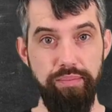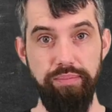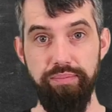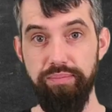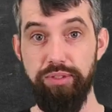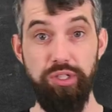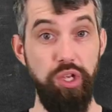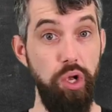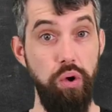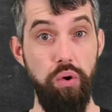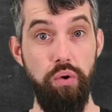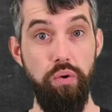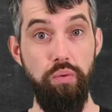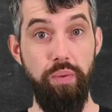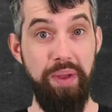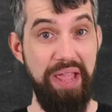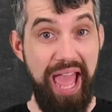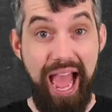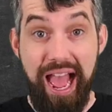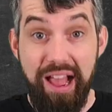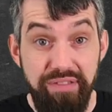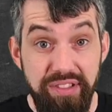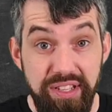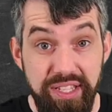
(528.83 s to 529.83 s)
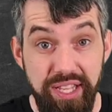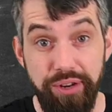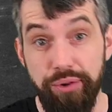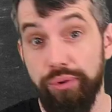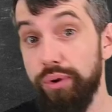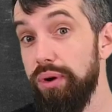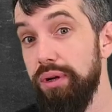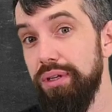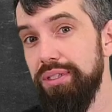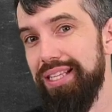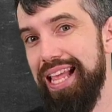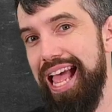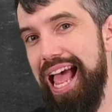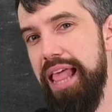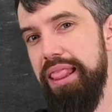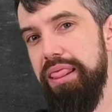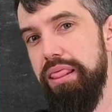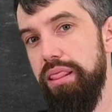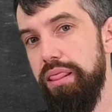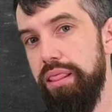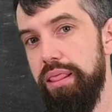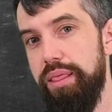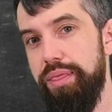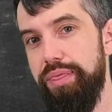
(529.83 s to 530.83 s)
So we have these integrals,
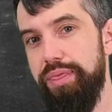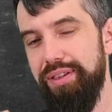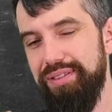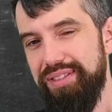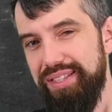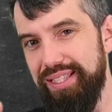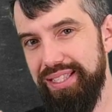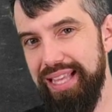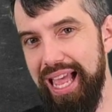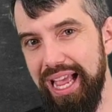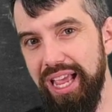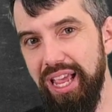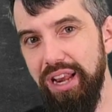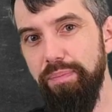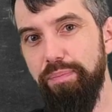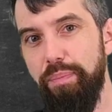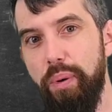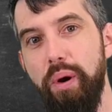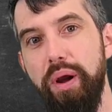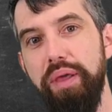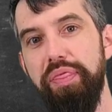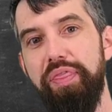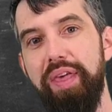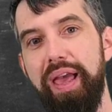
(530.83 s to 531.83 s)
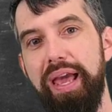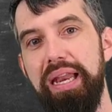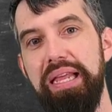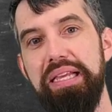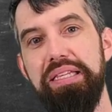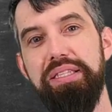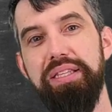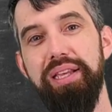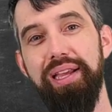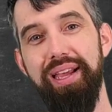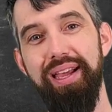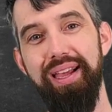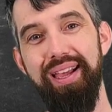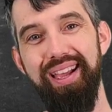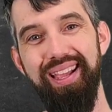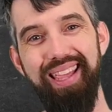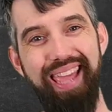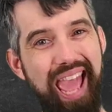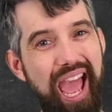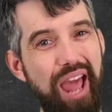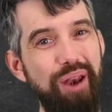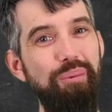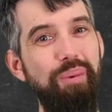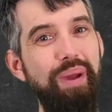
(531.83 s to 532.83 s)
and the second point then is,
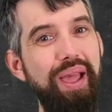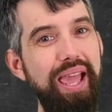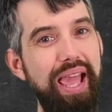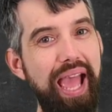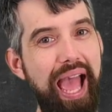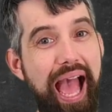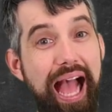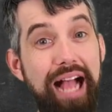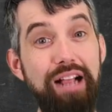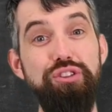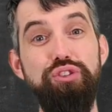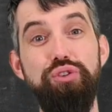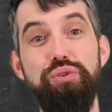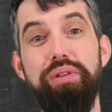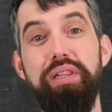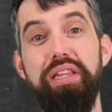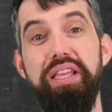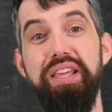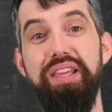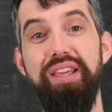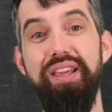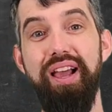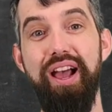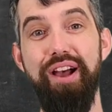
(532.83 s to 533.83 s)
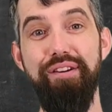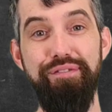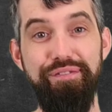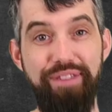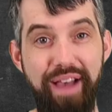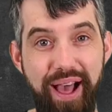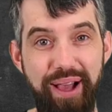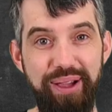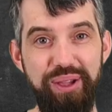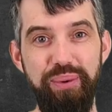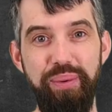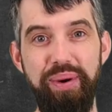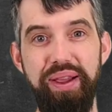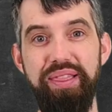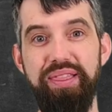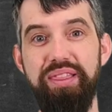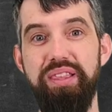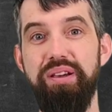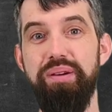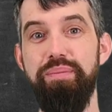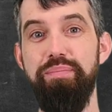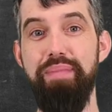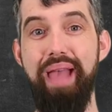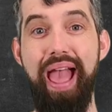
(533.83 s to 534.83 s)
can we actually evaluate
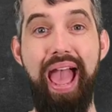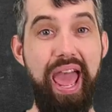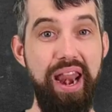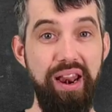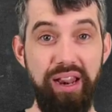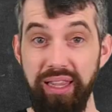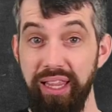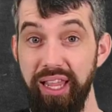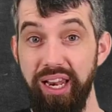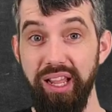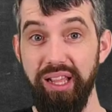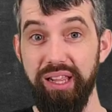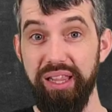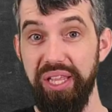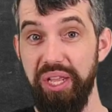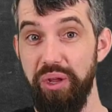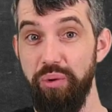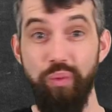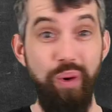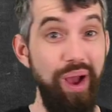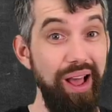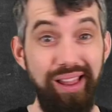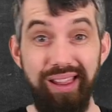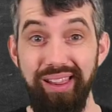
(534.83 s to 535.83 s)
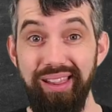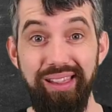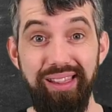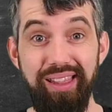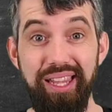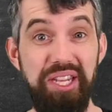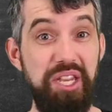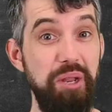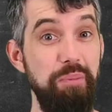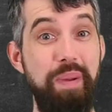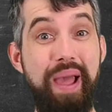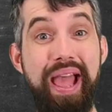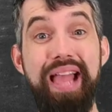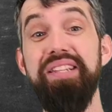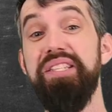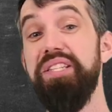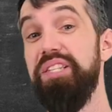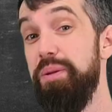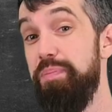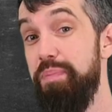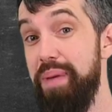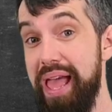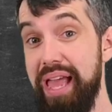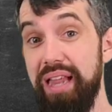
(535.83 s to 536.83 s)
them analytically? Well, it depends. It
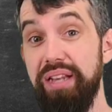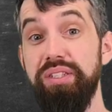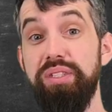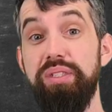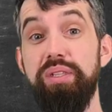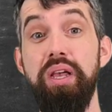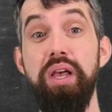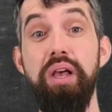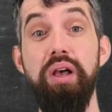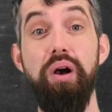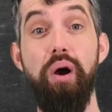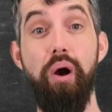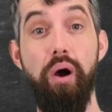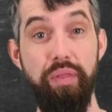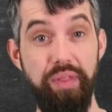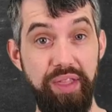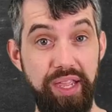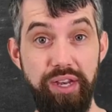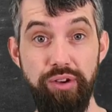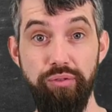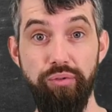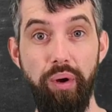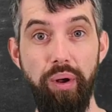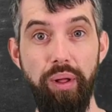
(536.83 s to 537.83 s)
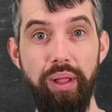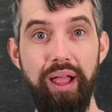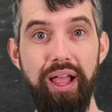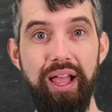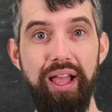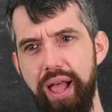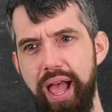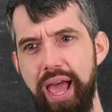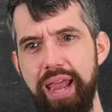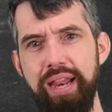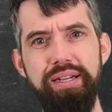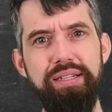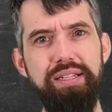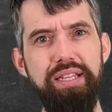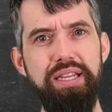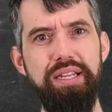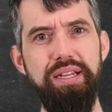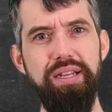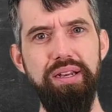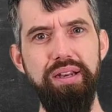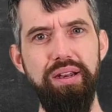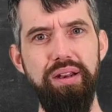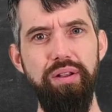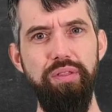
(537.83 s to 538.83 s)
depends on the integral. And
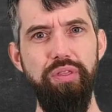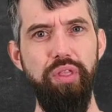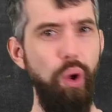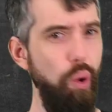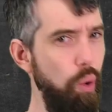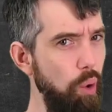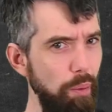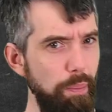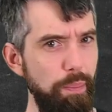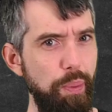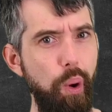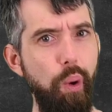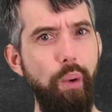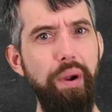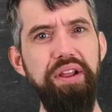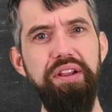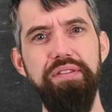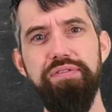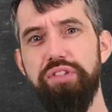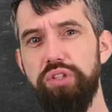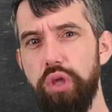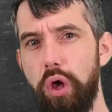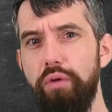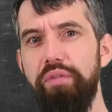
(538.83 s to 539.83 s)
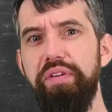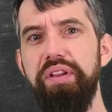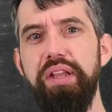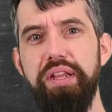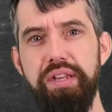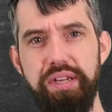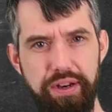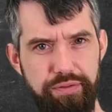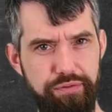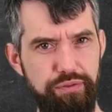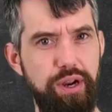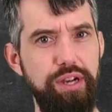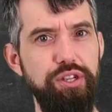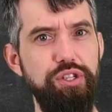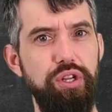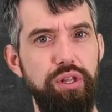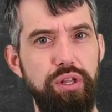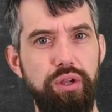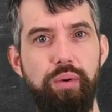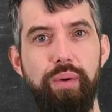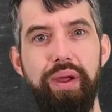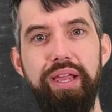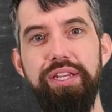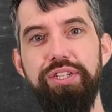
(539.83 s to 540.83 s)
indeed, the whole point of solving a differential
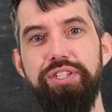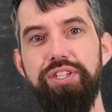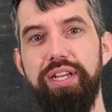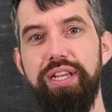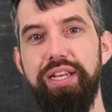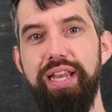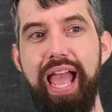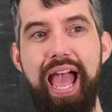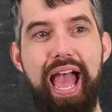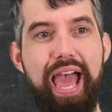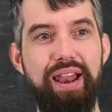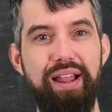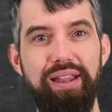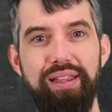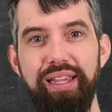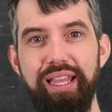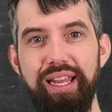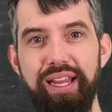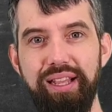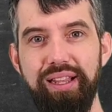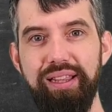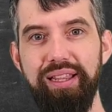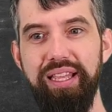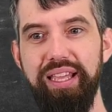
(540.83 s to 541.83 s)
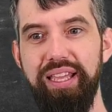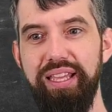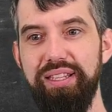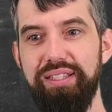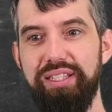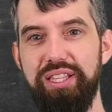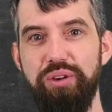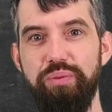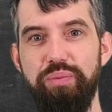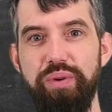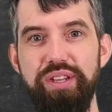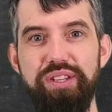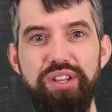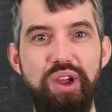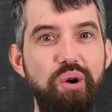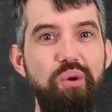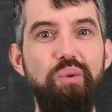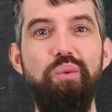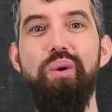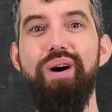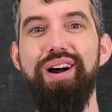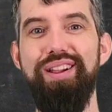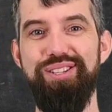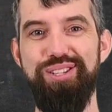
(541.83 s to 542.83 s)
equation analytically is that we
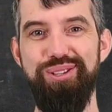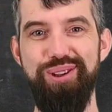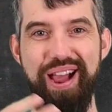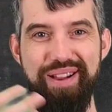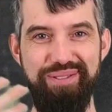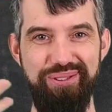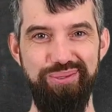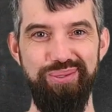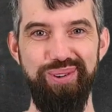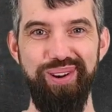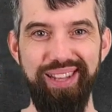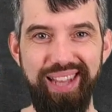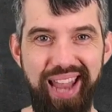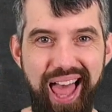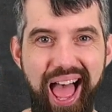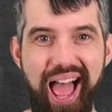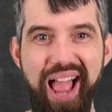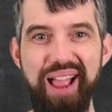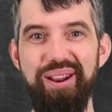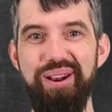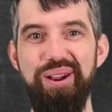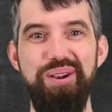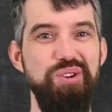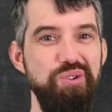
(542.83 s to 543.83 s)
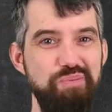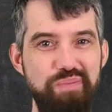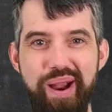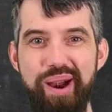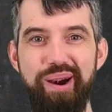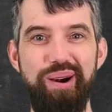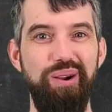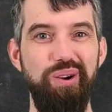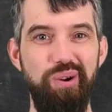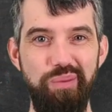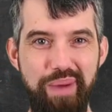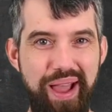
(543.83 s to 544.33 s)
don't want to have to rely on a numerical